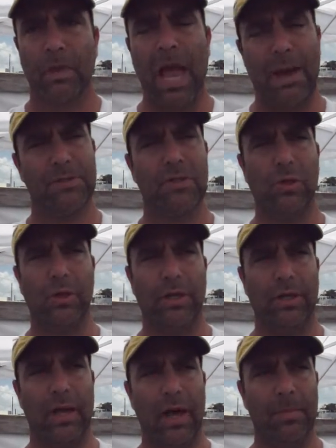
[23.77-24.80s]

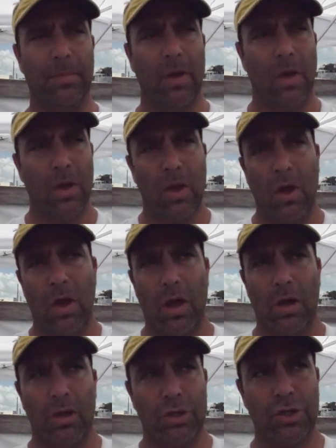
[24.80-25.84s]
Absolutely.
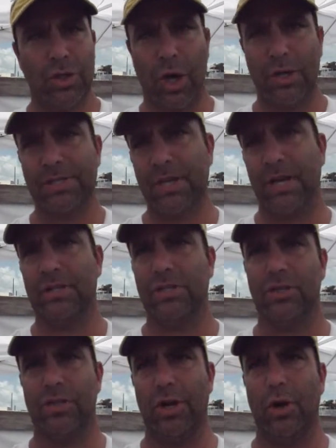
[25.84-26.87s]
Shark studies
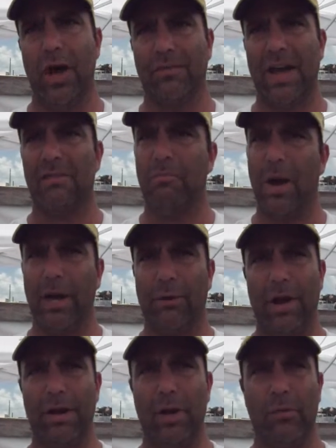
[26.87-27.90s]
in general have kind of
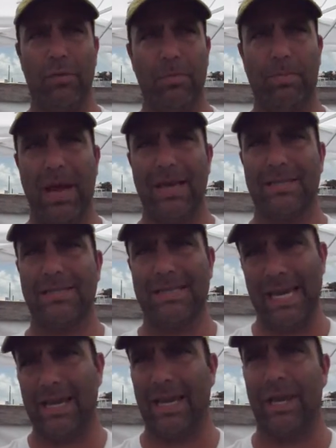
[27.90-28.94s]
migrated over the past
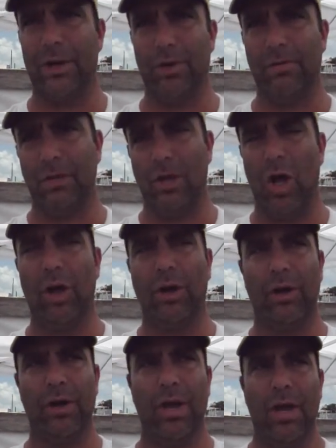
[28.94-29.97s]
decade or even
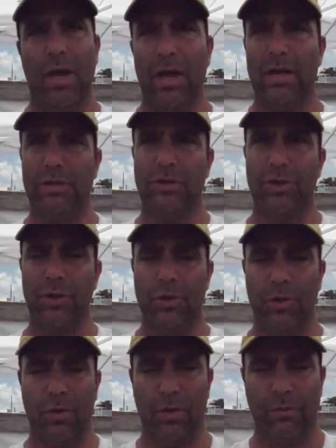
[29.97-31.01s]
longer
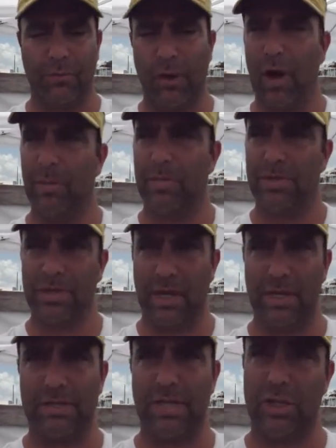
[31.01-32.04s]
from
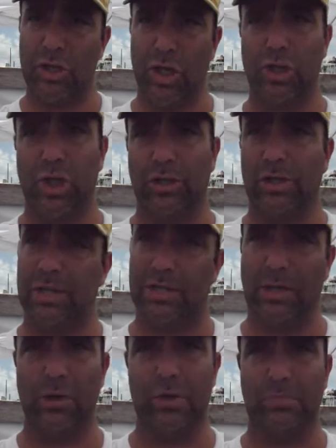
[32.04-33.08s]
studies that just looked at a
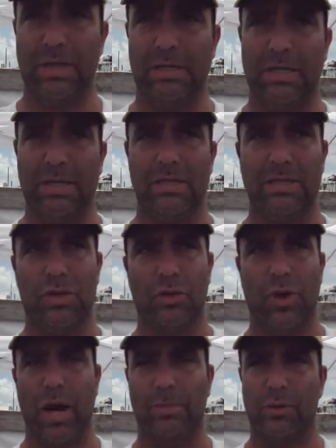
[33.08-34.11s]
single species and
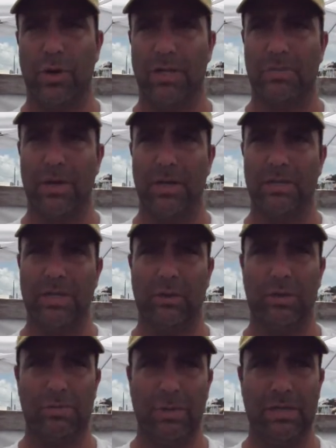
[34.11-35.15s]
described traits of that
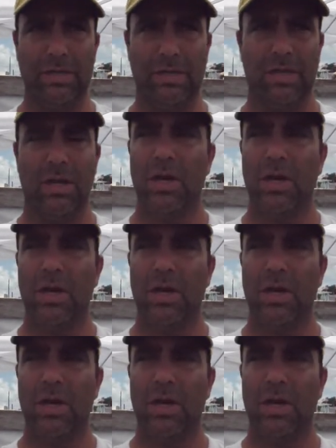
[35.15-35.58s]
single species